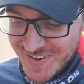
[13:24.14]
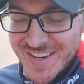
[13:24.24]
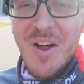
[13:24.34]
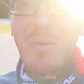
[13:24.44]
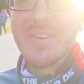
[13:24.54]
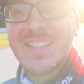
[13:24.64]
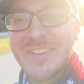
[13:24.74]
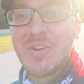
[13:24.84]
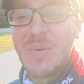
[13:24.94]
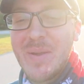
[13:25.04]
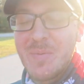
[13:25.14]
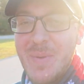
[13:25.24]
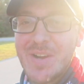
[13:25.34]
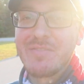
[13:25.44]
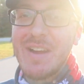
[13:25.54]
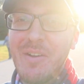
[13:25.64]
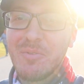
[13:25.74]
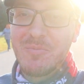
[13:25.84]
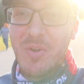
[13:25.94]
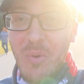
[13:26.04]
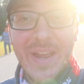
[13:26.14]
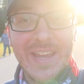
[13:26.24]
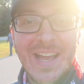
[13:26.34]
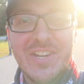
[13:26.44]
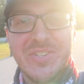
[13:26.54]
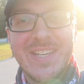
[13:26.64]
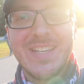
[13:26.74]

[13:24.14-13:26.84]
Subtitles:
fun. No one is ever quite prepared for how quick it actually